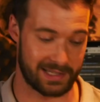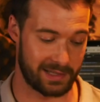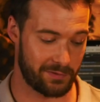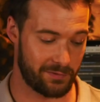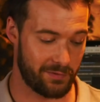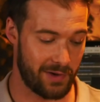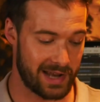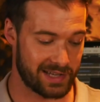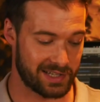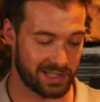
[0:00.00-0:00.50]
And the
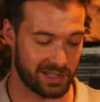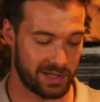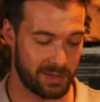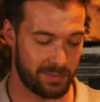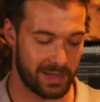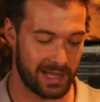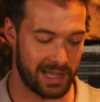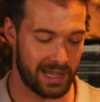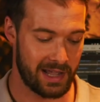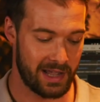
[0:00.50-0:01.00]
frets are going to
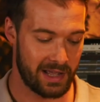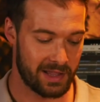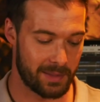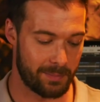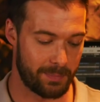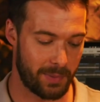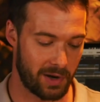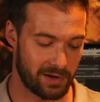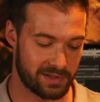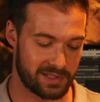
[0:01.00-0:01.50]
be the
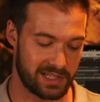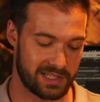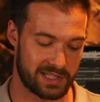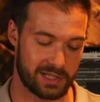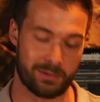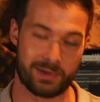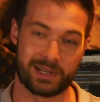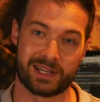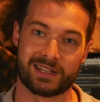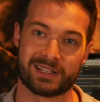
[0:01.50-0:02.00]
boxes
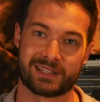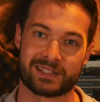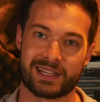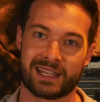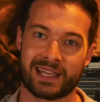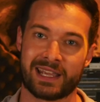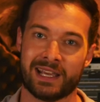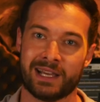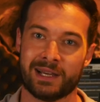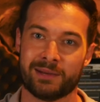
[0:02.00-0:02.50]
that we can
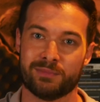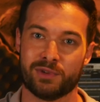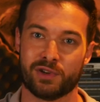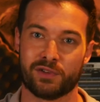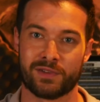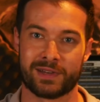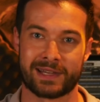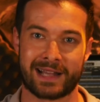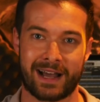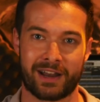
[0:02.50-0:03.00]
see
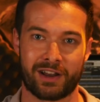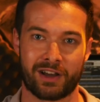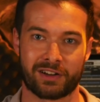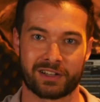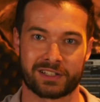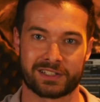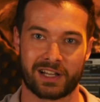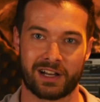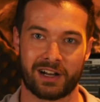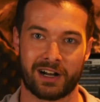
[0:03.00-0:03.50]
moving down our
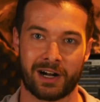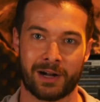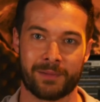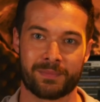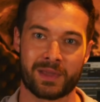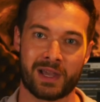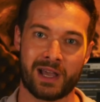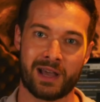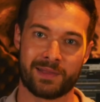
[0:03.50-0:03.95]
guitar.